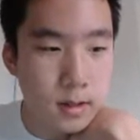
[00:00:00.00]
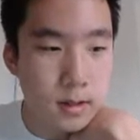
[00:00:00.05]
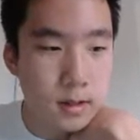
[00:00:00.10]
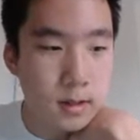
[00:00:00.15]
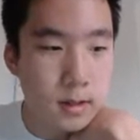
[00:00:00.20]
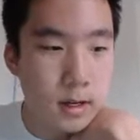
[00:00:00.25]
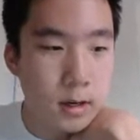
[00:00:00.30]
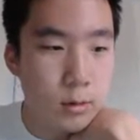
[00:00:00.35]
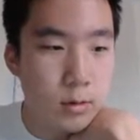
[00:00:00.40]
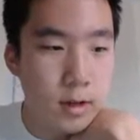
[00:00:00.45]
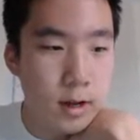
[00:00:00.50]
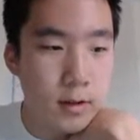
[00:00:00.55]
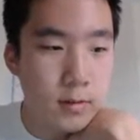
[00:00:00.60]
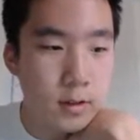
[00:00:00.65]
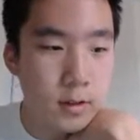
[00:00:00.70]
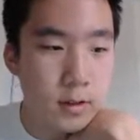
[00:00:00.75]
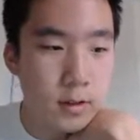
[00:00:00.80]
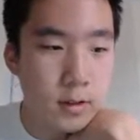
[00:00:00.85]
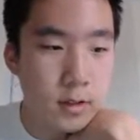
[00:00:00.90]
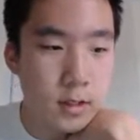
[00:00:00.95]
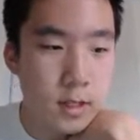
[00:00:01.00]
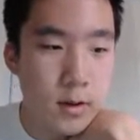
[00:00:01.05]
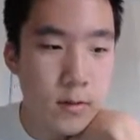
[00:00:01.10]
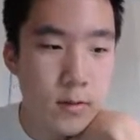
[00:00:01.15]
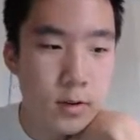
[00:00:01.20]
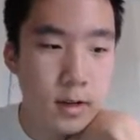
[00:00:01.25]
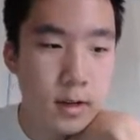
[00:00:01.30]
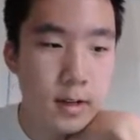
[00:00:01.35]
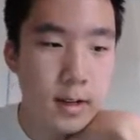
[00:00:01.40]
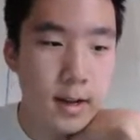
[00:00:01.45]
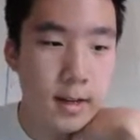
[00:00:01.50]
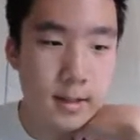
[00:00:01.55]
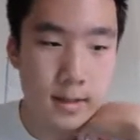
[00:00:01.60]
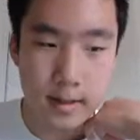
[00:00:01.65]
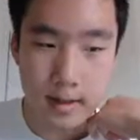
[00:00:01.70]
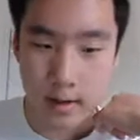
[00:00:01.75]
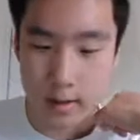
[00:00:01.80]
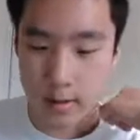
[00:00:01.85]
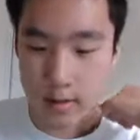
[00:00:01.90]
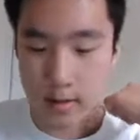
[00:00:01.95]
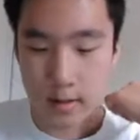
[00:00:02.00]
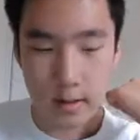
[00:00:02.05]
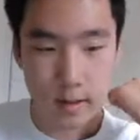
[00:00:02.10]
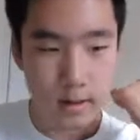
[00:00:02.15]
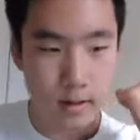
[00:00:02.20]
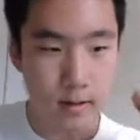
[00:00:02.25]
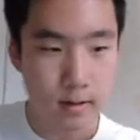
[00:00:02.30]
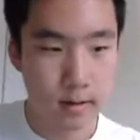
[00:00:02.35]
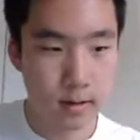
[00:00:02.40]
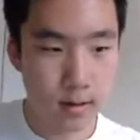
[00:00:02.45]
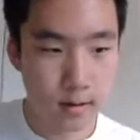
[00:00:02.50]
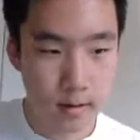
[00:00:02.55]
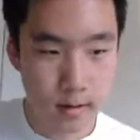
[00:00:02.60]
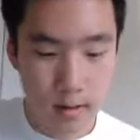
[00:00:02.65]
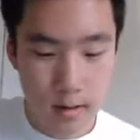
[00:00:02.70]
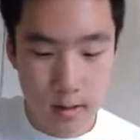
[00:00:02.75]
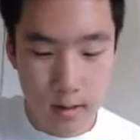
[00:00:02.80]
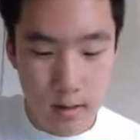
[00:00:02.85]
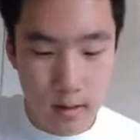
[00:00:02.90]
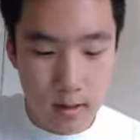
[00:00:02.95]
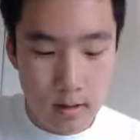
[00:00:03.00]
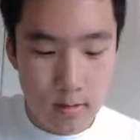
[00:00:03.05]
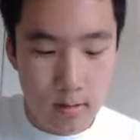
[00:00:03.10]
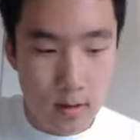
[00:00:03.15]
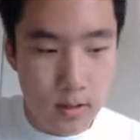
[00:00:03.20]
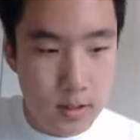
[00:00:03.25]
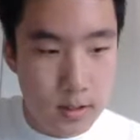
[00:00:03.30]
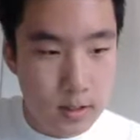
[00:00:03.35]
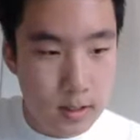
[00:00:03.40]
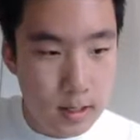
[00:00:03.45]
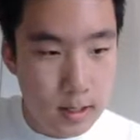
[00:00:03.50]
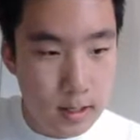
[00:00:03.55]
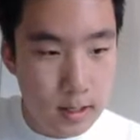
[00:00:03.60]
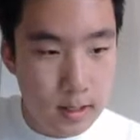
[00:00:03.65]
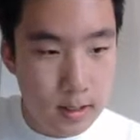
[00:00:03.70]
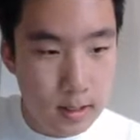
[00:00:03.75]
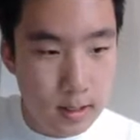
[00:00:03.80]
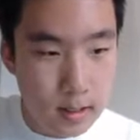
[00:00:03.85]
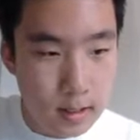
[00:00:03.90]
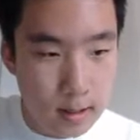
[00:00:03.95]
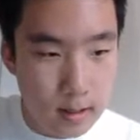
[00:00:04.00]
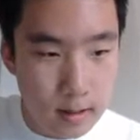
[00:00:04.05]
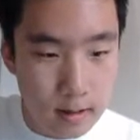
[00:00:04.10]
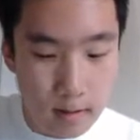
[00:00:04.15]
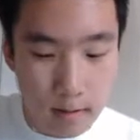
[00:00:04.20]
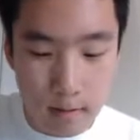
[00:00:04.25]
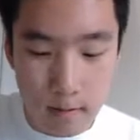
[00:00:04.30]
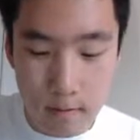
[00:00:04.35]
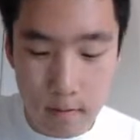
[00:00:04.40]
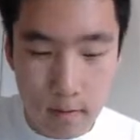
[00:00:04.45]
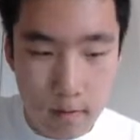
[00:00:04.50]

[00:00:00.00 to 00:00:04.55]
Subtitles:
Now we have to do the same for the last character. We'll say if